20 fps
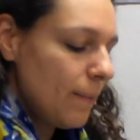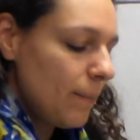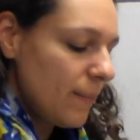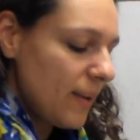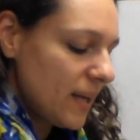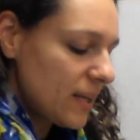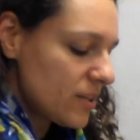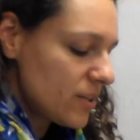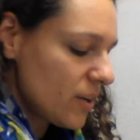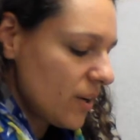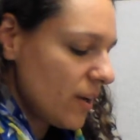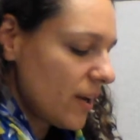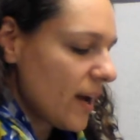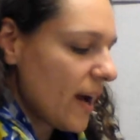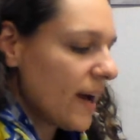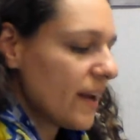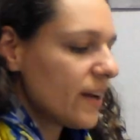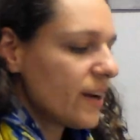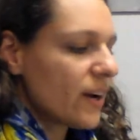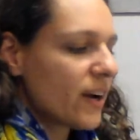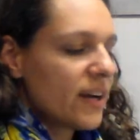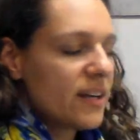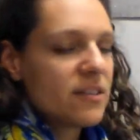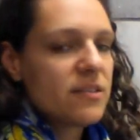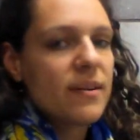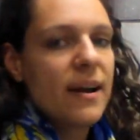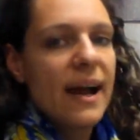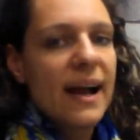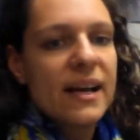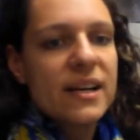Make sure you got your
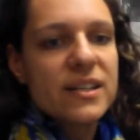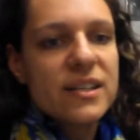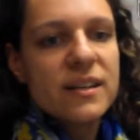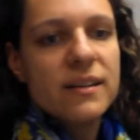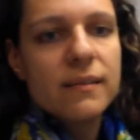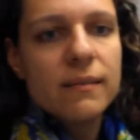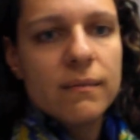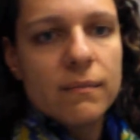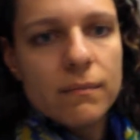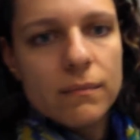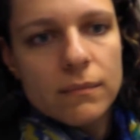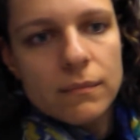contraction.